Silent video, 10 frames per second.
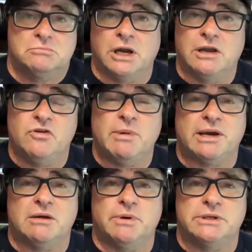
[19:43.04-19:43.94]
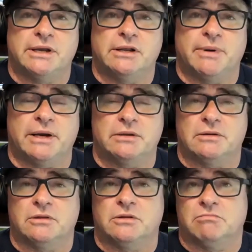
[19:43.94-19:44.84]
If you make a big deal about
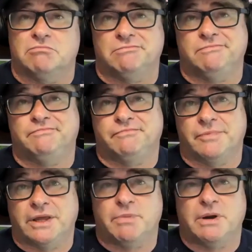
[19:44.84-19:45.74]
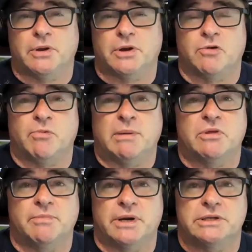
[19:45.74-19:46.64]
it, then people are going to remember
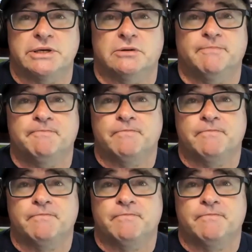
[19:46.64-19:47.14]
the big deal.